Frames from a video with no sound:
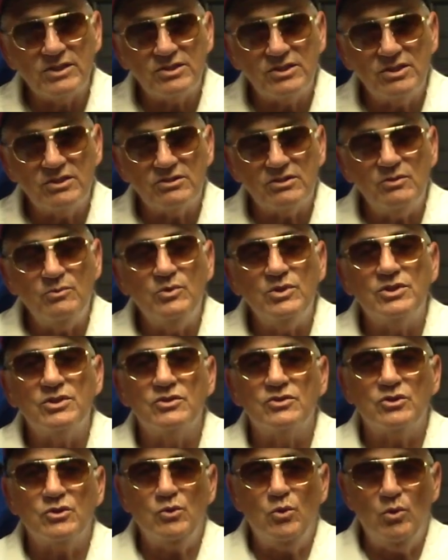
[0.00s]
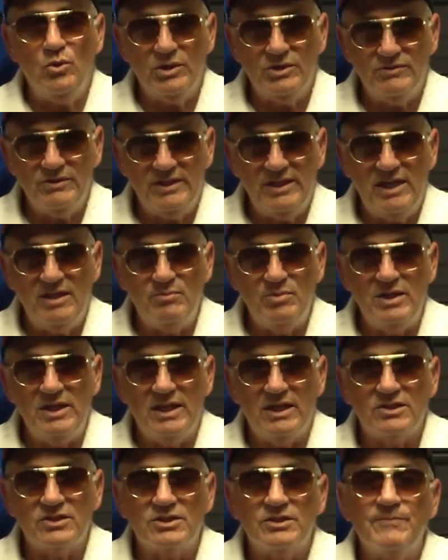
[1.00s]
system, which is cornering
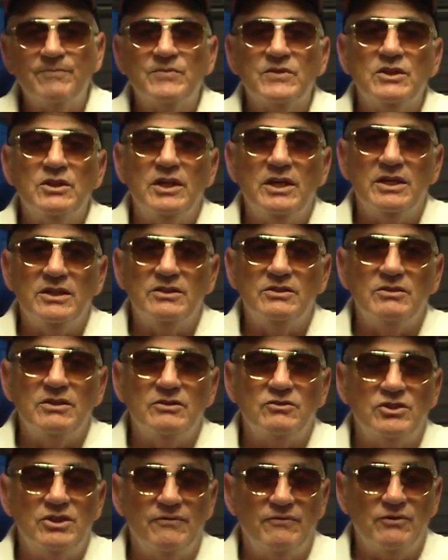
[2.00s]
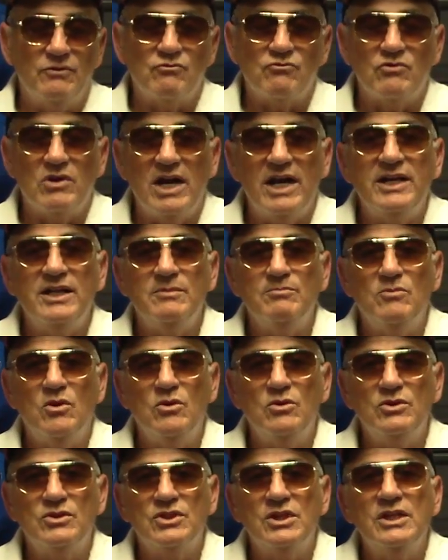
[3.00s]
ABS and different riding
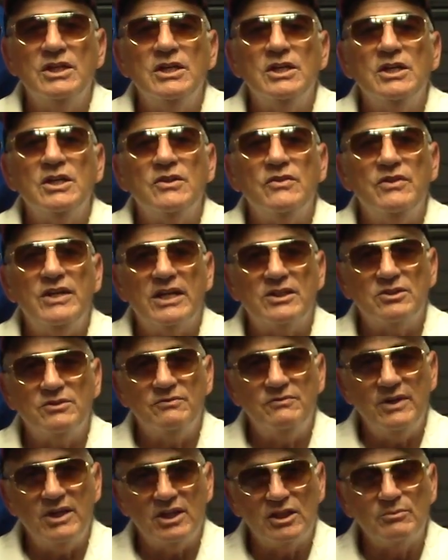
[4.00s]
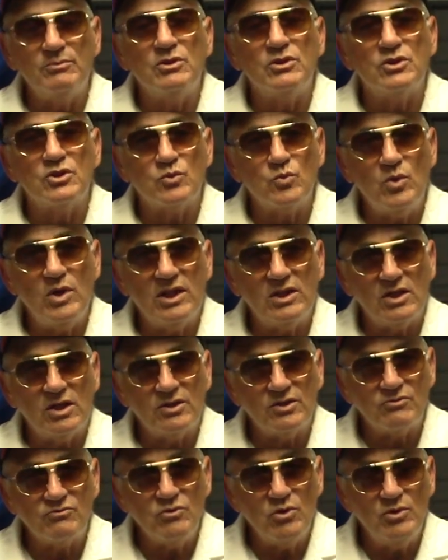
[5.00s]
modes, that's available as well
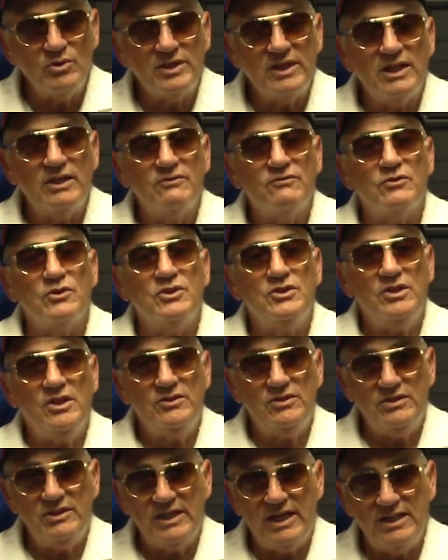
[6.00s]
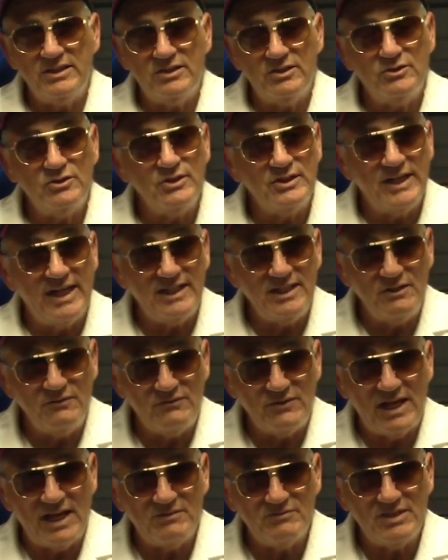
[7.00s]
on the Road King for another
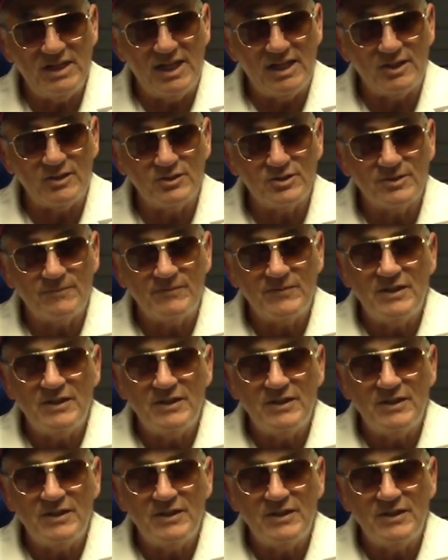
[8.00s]
$995,